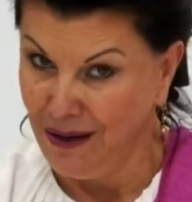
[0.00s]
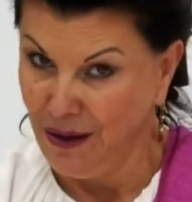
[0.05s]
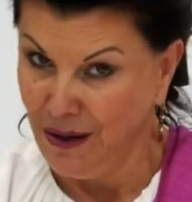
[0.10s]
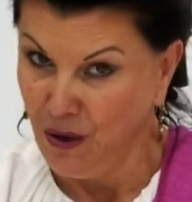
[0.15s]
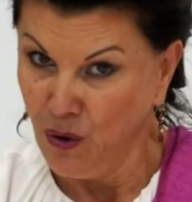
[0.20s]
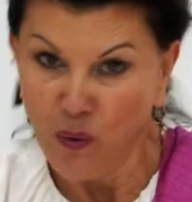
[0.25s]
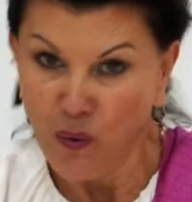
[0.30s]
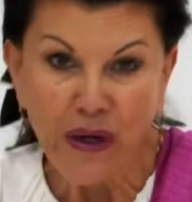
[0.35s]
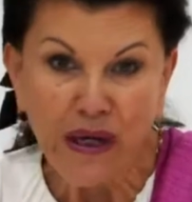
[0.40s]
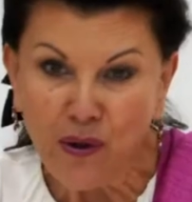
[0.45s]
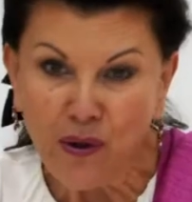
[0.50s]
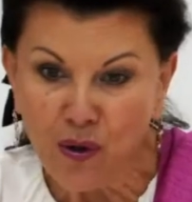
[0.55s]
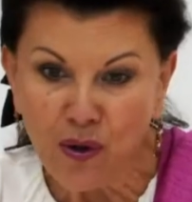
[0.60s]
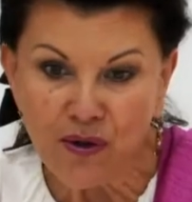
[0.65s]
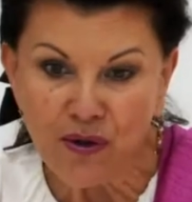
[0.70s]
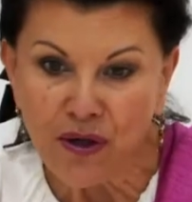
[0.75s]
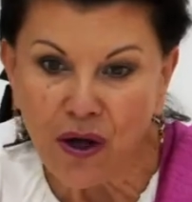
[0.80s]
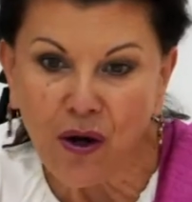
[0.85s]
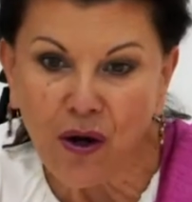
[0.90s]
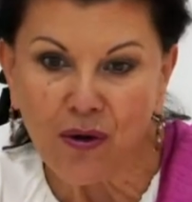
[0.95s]
We all
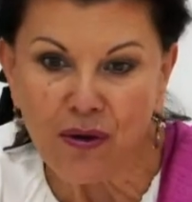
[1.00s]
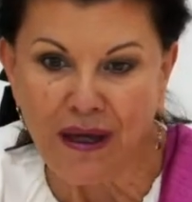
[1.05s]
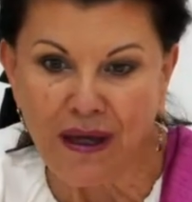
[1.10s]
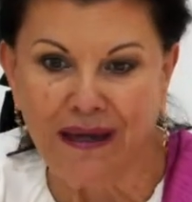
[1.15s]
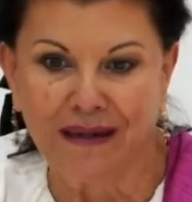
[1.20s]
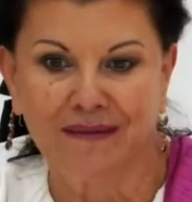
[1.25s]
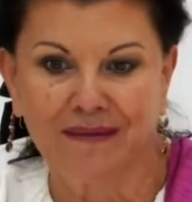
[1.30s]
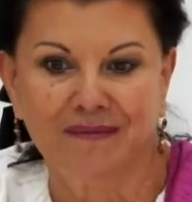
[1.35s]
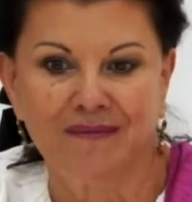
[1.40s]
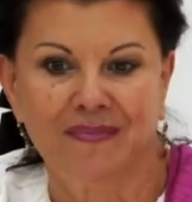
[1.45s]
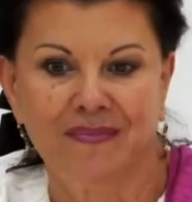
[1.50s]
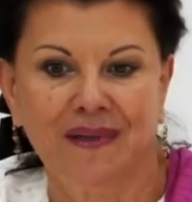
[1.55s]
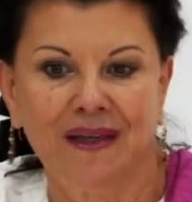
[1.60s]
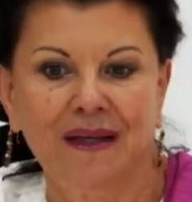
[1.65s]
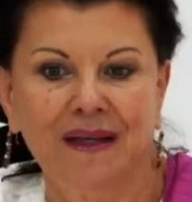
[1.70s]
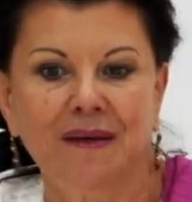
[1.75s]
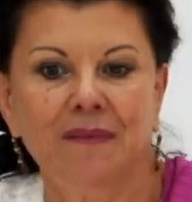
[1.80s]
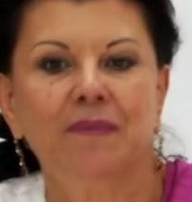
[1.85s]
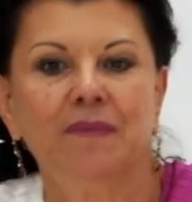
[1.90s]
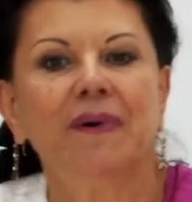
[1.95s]
know that,
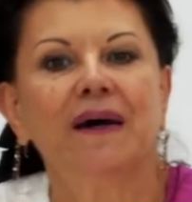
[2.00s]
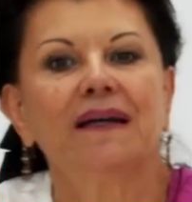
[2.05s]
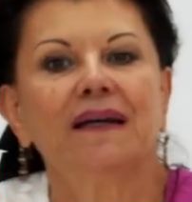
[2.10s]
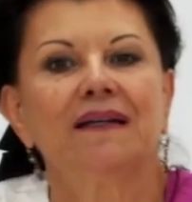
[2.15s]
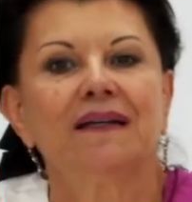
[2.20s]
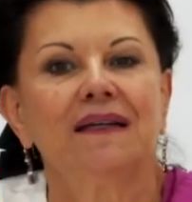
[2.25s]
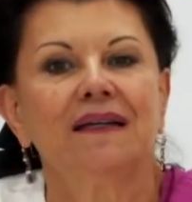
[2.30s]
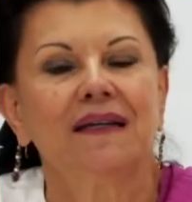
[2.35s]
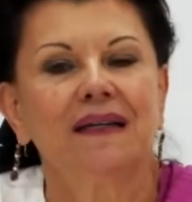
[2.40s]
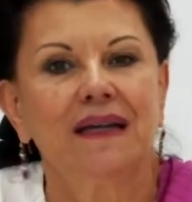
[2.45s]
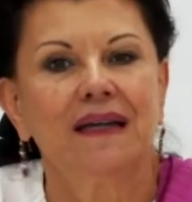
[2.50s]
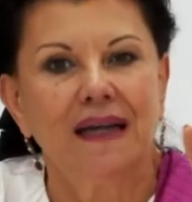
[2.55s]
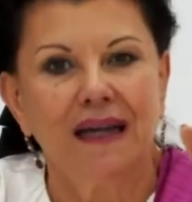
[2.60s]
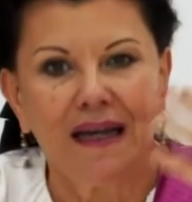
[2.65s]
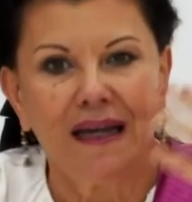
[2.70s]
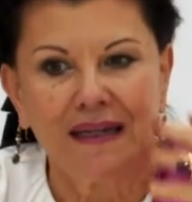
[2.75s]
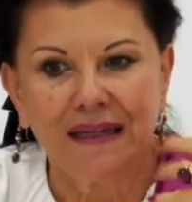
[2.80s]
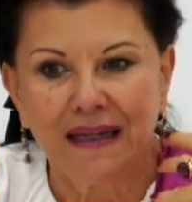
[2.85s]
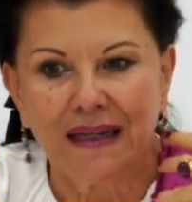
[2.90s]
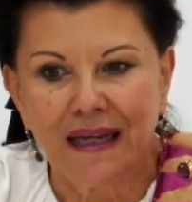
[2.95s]
but
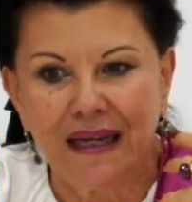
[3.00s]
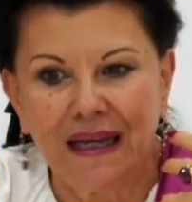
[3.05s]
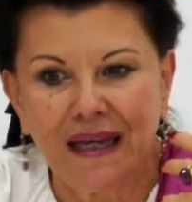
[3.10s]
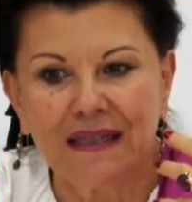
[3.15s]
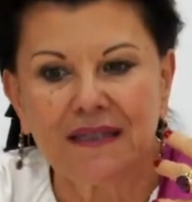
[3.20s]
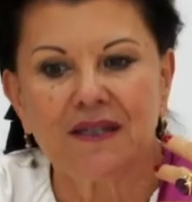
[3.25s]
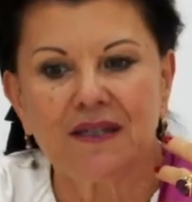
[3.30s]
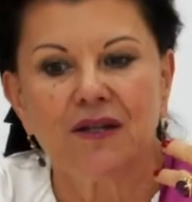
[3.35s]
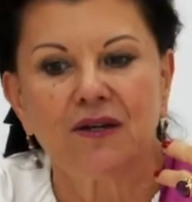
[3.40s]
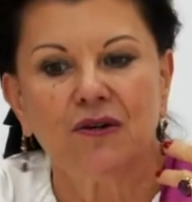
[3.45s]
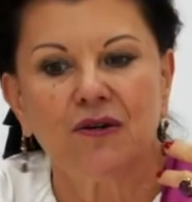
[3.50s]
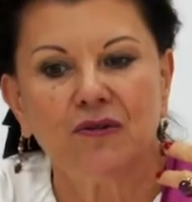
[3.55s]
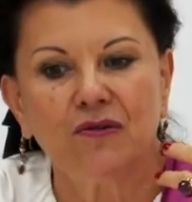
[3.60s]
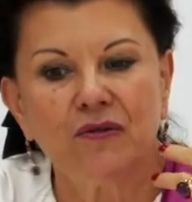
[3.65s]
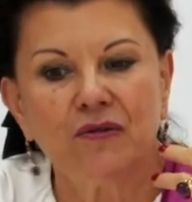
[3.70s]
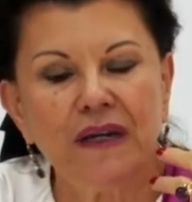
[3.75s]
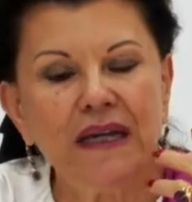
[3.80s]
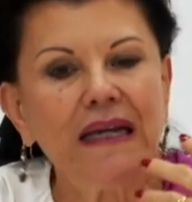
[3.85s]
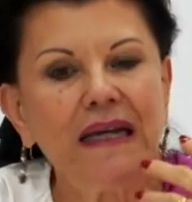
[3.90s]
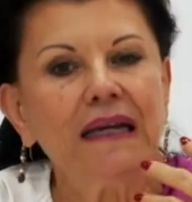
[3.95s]
it is
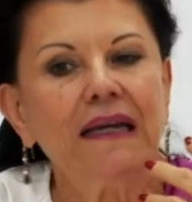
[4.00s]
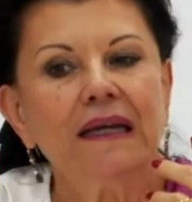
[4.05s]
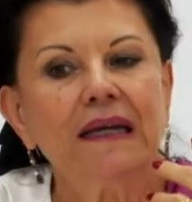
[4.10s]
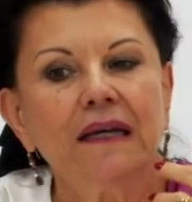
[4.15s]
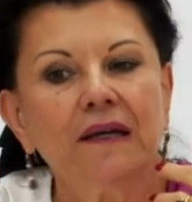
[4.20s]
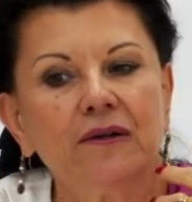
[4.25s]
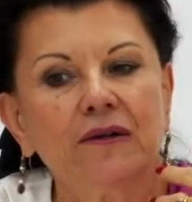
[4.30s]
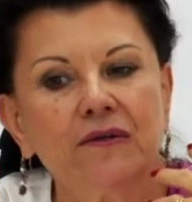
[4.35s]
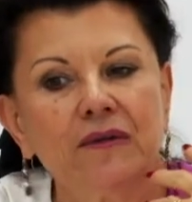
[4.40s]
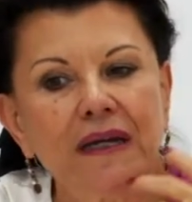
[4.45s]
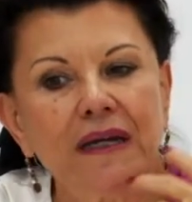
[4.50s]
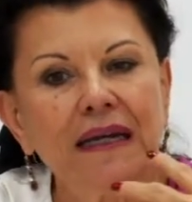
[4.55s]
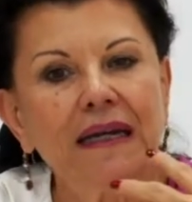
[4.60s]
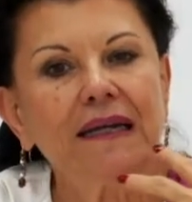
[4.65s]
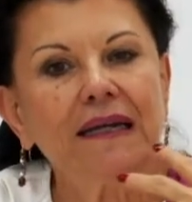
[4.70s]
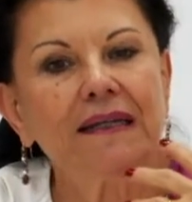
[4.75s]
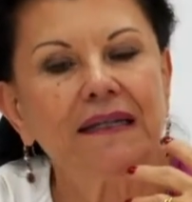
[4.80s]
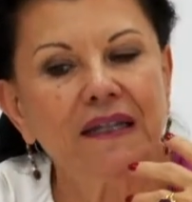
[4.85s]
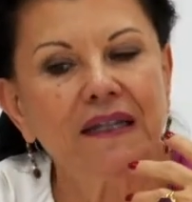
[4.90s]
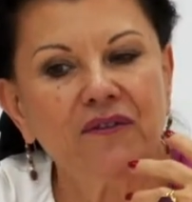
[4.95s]
really, really
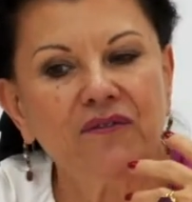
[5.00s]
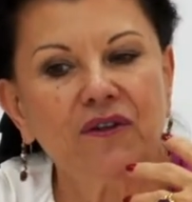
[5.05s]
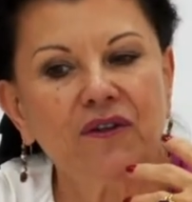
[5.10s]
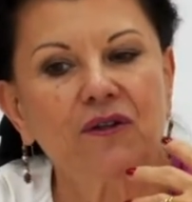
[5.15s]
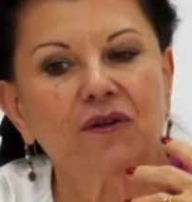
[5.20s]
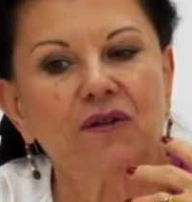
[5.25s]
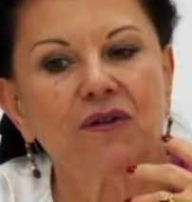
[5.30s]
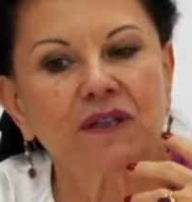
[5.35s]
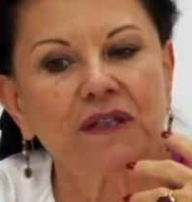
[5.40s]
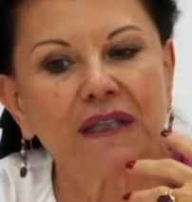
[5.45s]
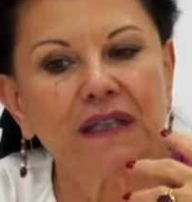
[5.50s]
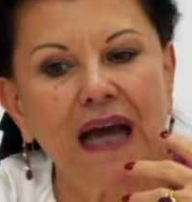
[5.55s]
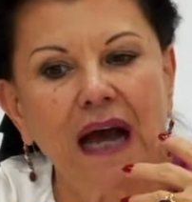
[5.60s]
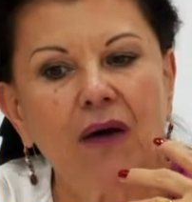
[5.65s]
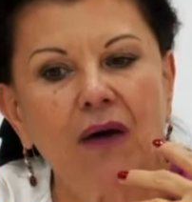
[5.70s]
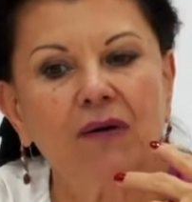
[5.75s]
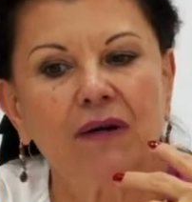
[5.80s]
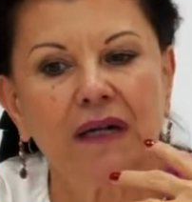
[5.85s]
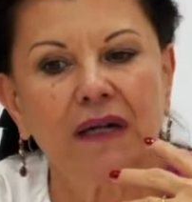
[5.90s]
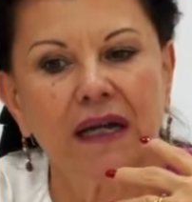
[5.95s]
difficult
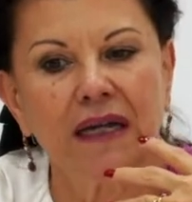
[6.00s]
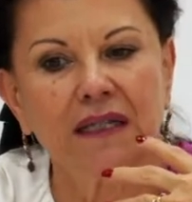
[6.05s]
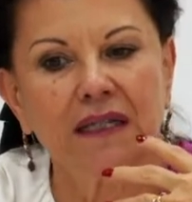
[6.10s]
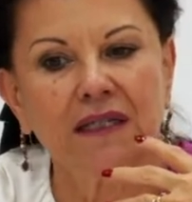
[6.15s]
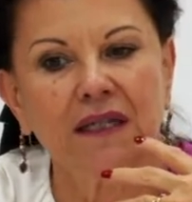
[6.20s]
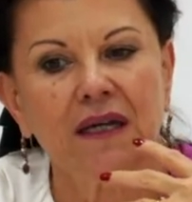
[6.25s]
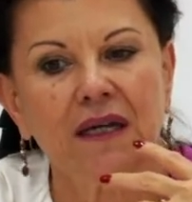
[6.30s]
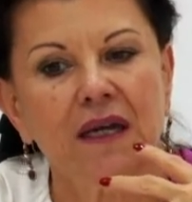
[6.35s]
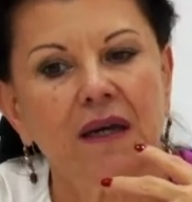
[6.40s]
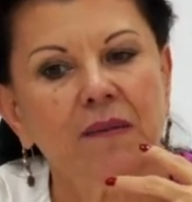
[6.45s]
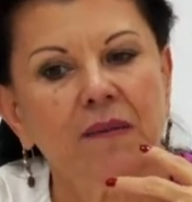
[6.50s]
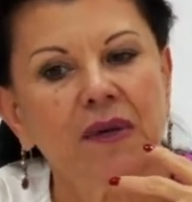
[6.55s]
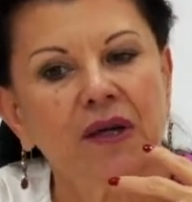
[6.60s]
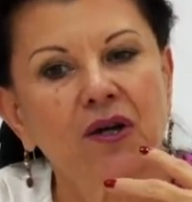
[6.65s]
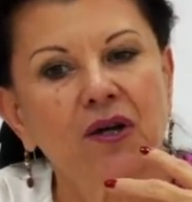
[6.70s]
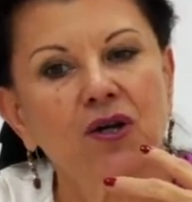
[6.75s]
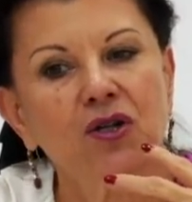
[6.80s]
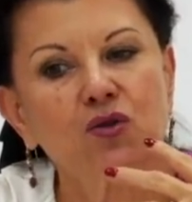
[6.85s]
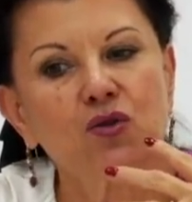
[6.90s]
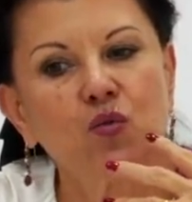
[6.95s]
nowadays,
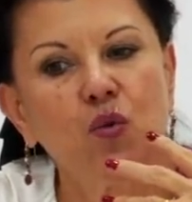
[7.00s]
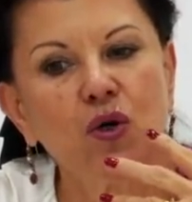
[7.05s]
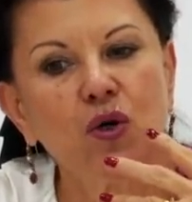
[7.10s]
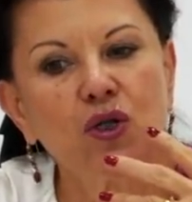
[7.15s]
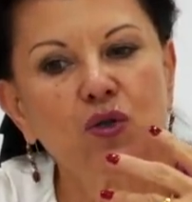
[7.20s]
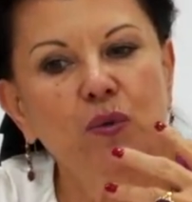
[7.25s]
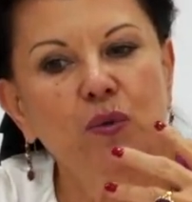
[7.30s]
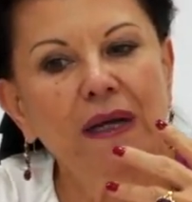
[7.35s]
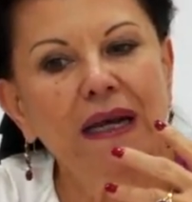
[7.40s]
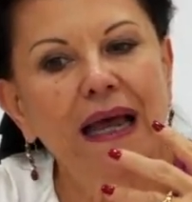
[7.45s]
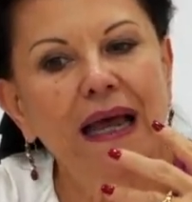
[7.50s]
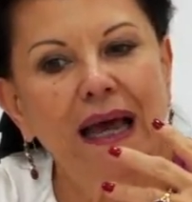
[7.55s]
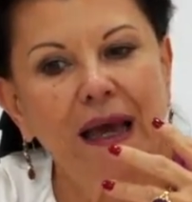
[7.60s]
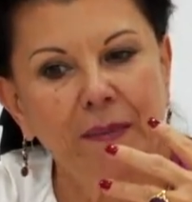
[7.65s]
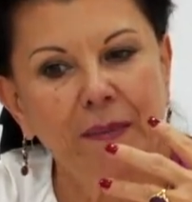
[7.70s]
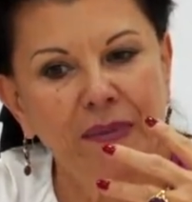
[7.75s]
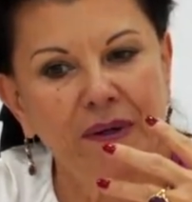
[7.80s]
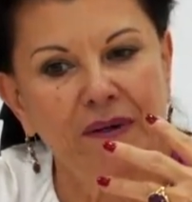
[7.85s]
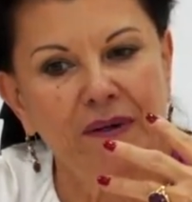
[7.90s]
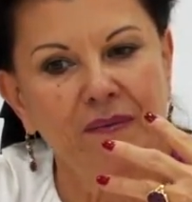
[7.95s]
because what will
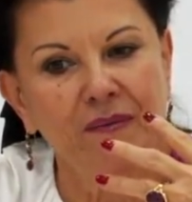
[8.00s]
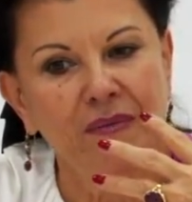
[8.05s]
happen?